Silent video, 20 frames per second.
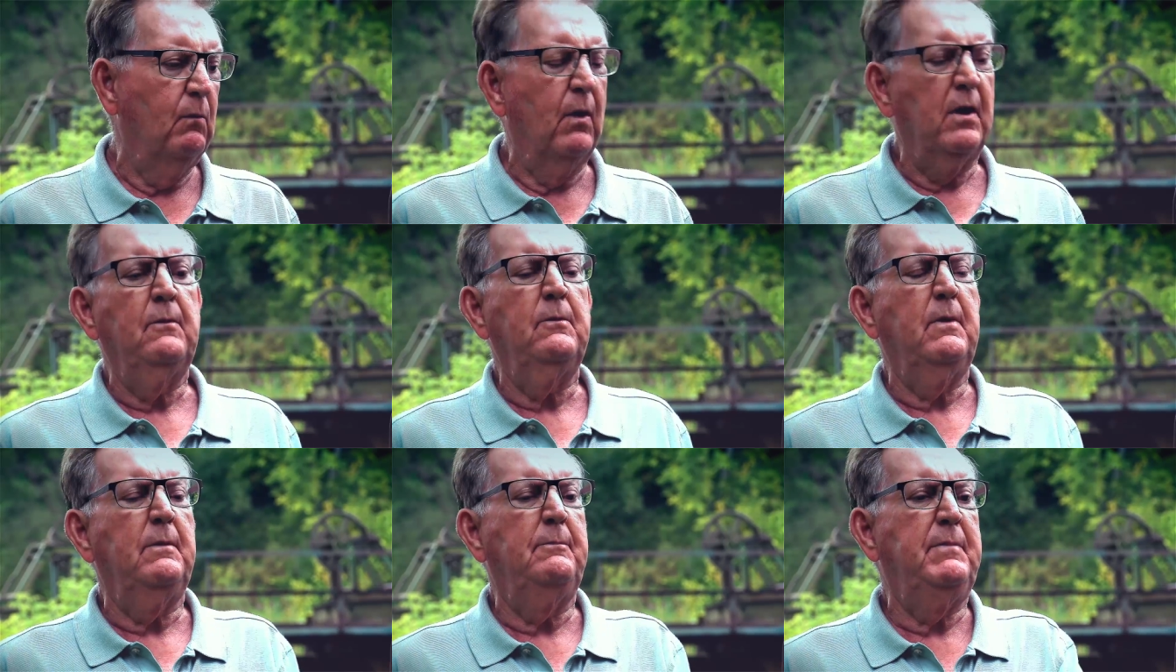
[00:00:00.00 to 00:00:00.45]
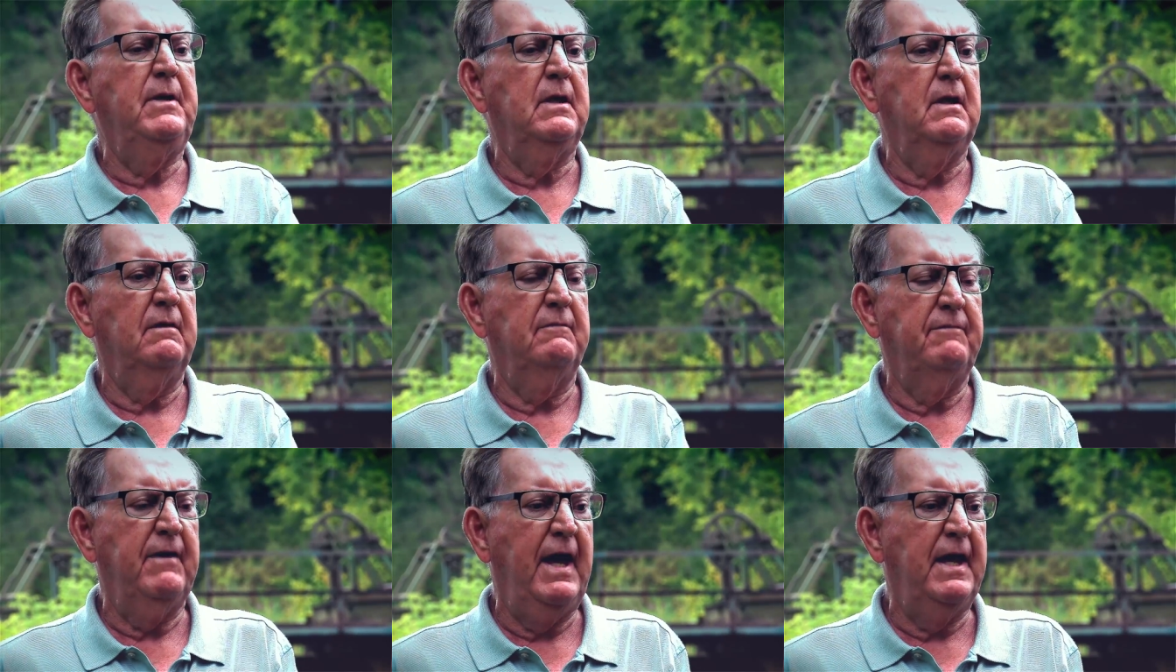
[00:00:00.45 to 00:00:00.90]
What will it be an
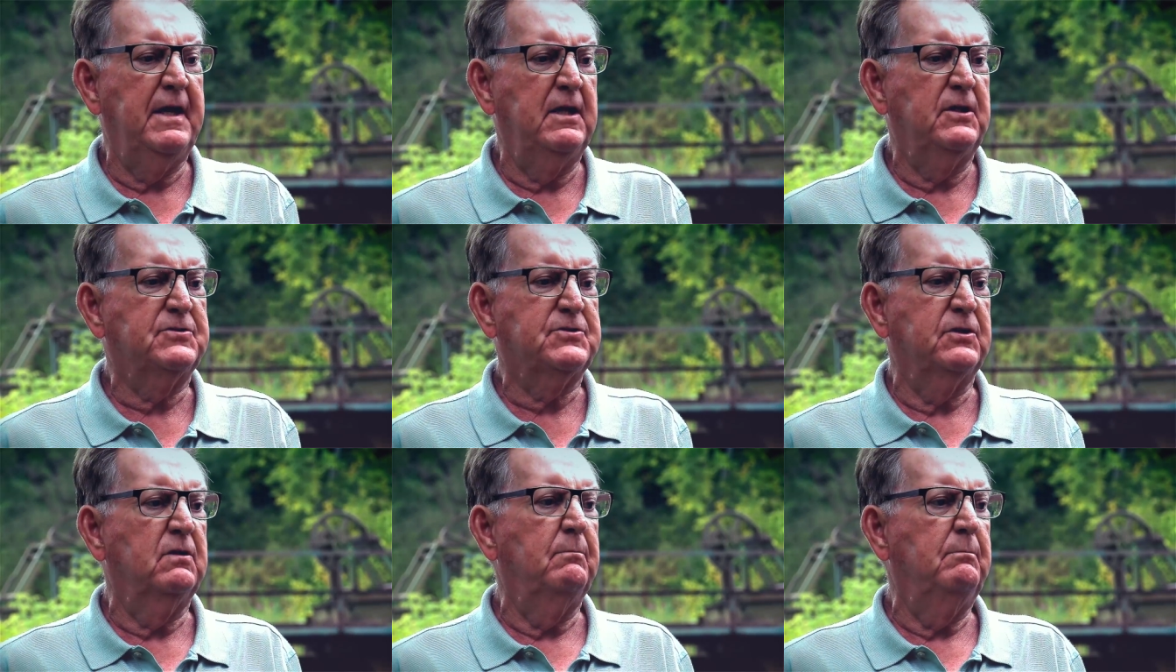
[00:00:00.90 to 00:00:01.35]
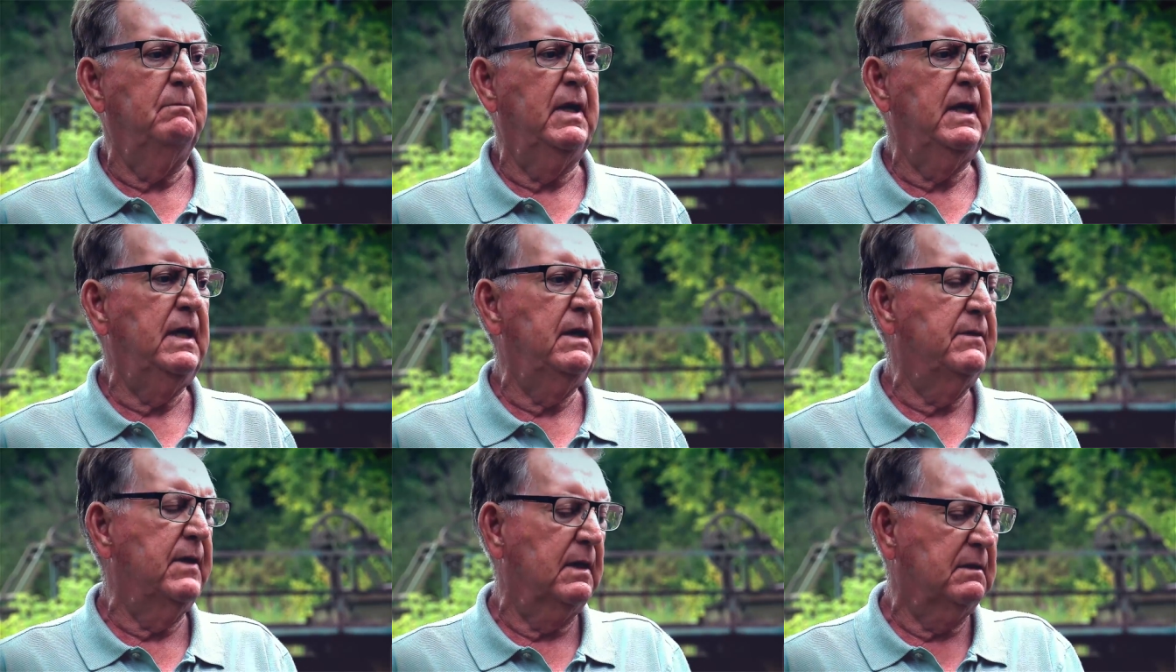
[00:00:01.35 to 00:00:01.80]
advantage to
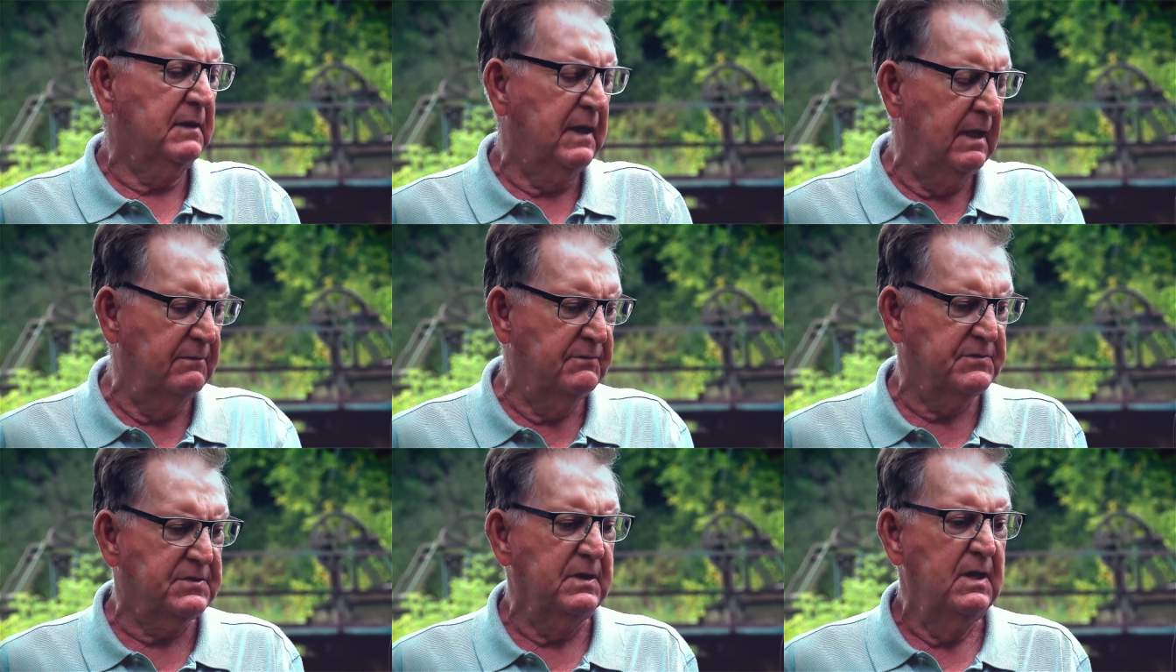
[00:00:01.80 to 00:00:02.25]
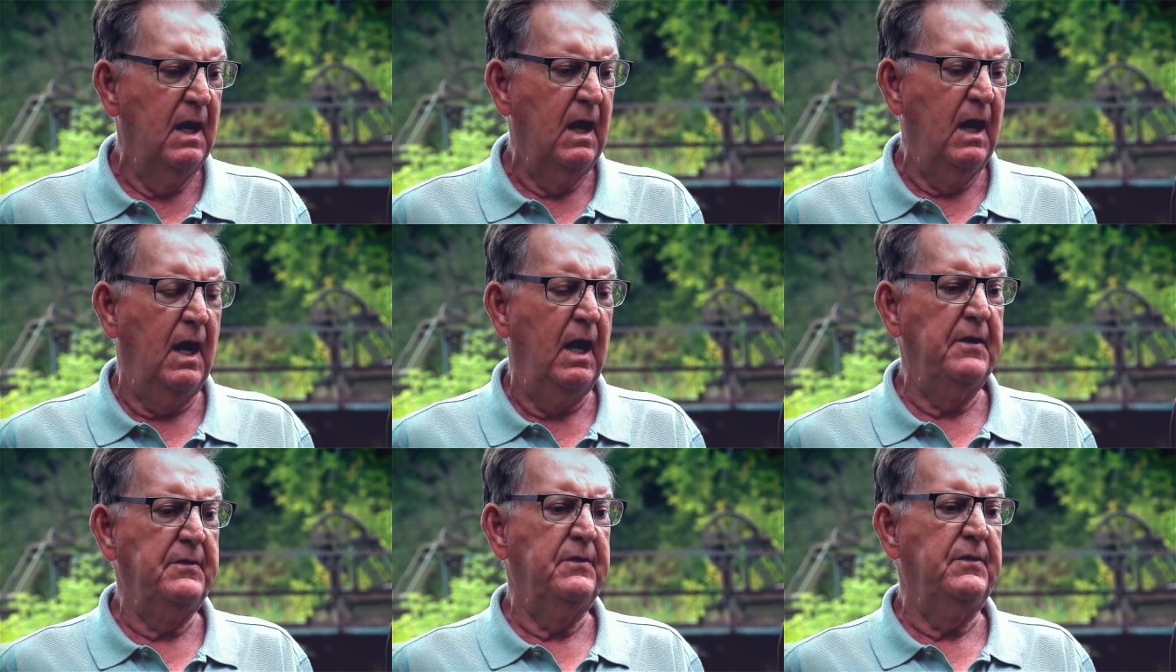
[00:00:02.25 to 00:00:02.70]
me that gives
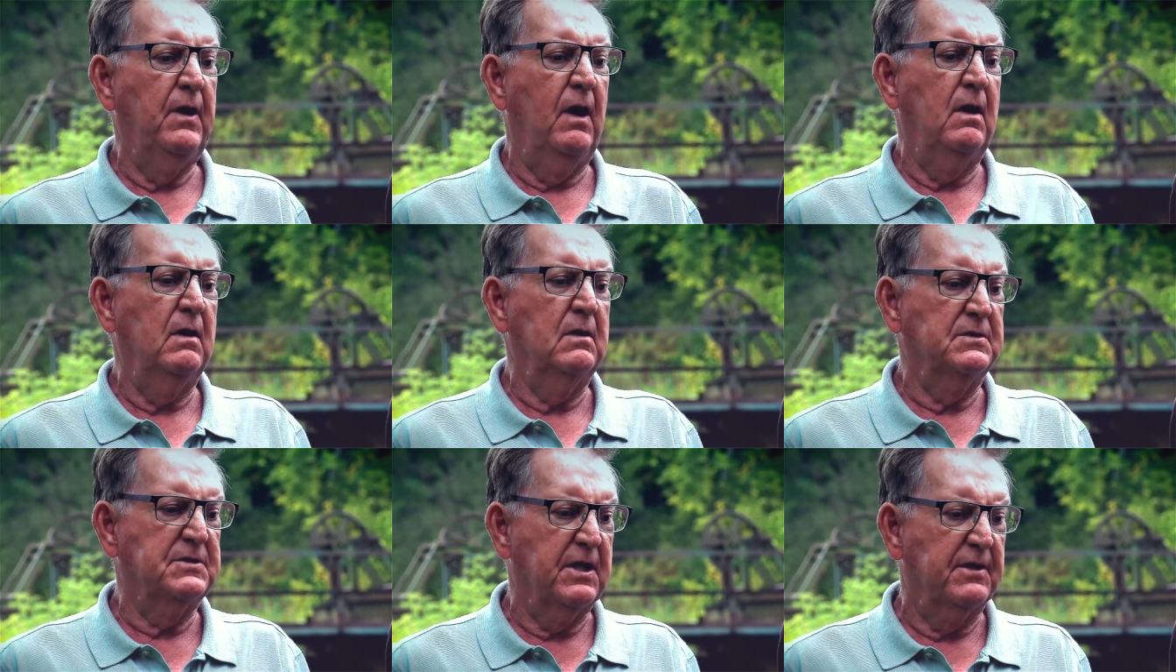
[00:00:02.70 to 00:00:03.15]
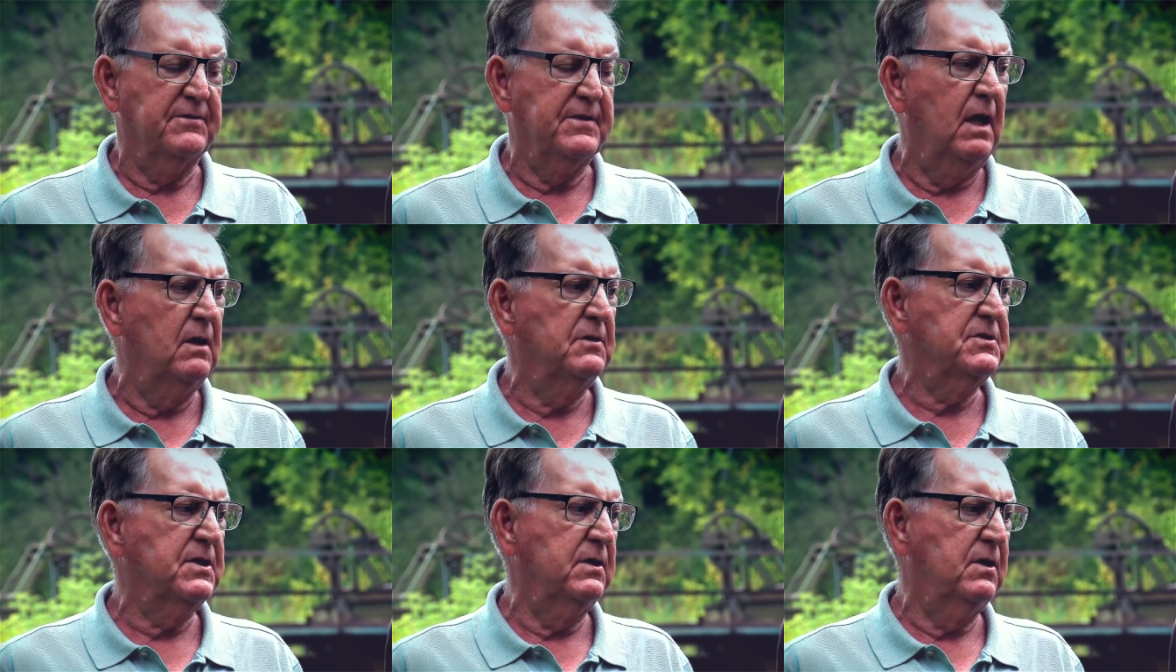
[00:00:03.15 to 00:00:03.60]
$100,
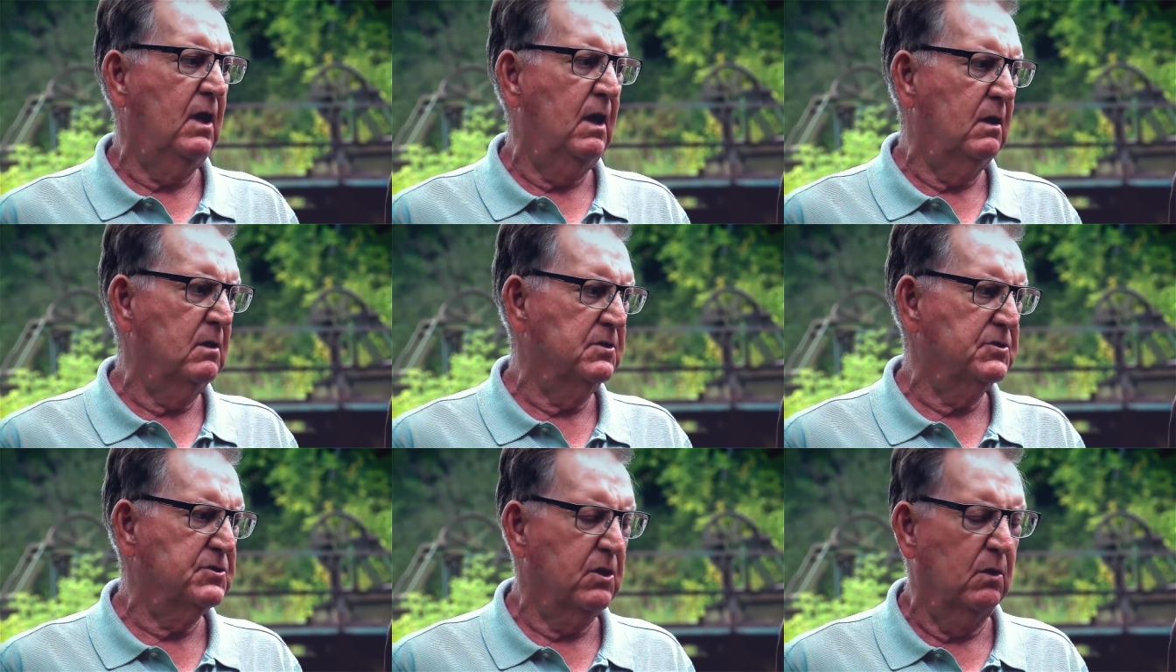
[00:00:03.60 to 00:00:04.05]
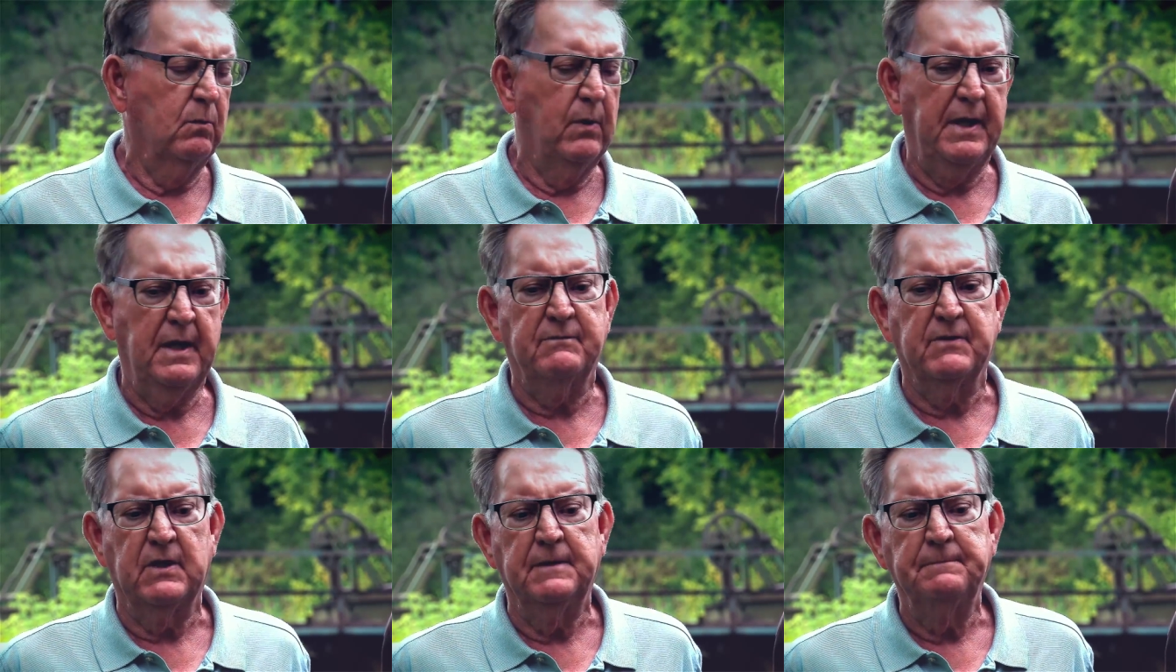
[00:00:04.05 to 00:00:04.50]
$1,000, or
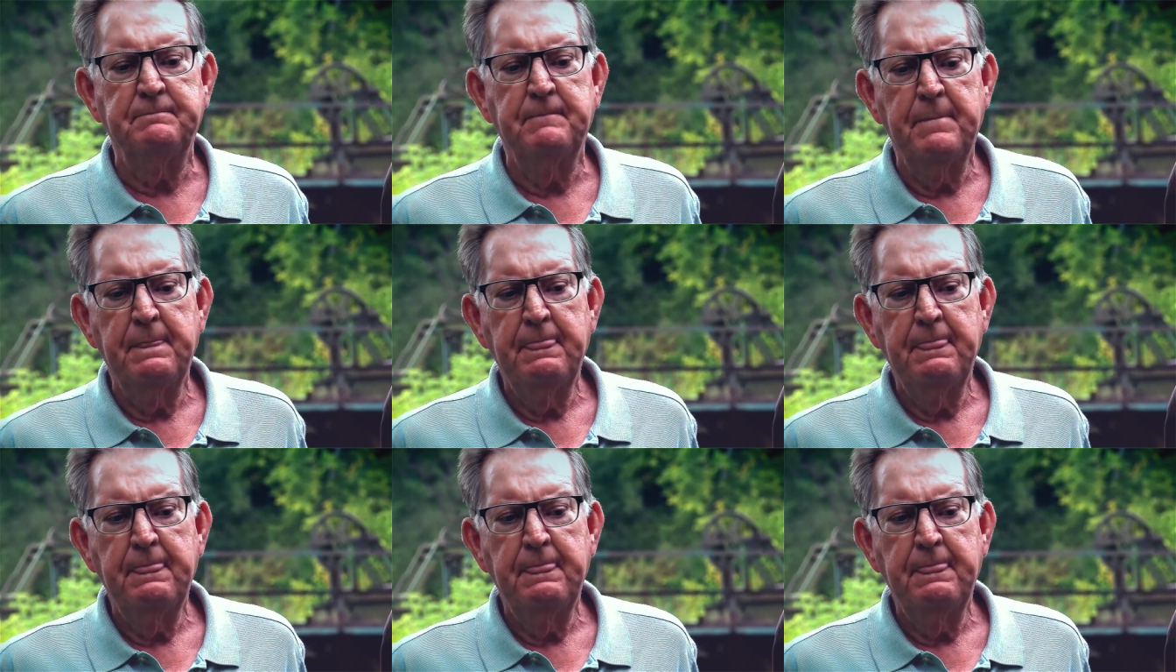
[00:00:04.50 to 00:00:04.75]
whatever?